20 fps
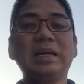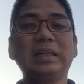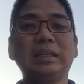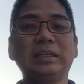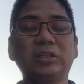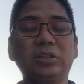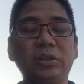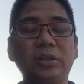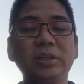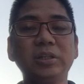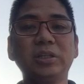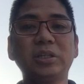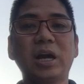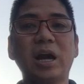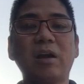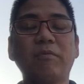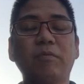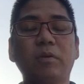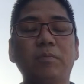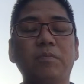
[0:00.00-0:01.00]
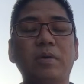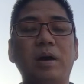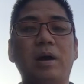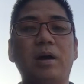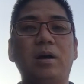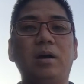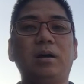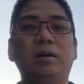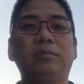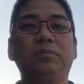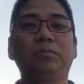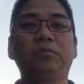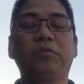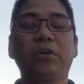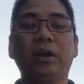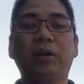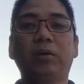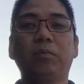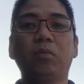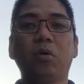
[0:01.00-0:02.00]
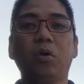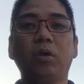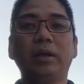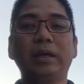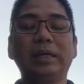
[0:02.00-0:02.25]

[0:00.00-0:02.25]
The third type of variable